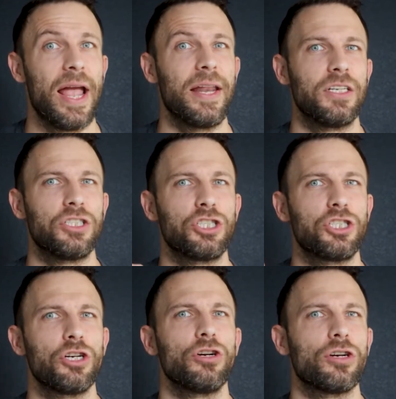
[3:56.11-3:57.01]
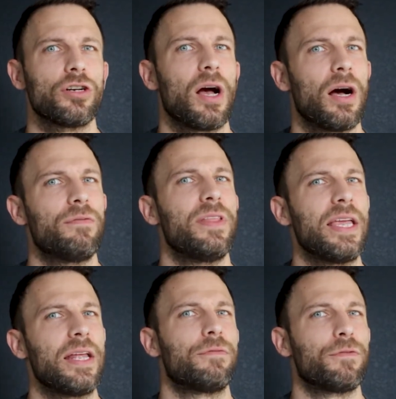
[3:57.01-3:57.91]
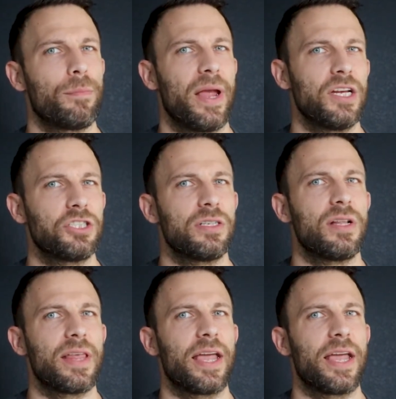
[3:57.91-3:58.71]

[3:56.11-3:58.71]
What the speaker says: and ensured of the information